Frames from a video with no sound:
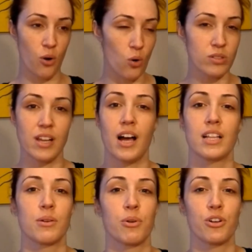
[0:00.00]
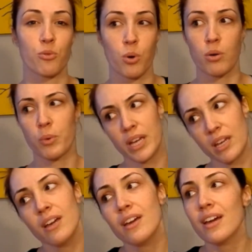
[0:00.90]
old Hollywood, or what
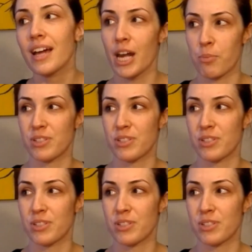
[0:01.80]
we kind of